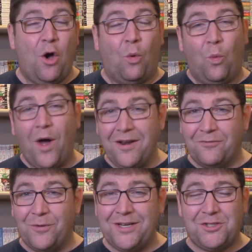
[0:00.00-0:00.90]
One
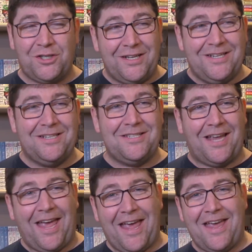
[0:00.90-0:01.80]
of which is
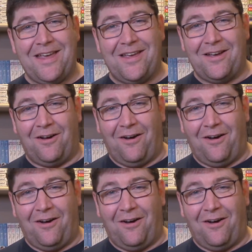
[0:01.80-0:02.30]
a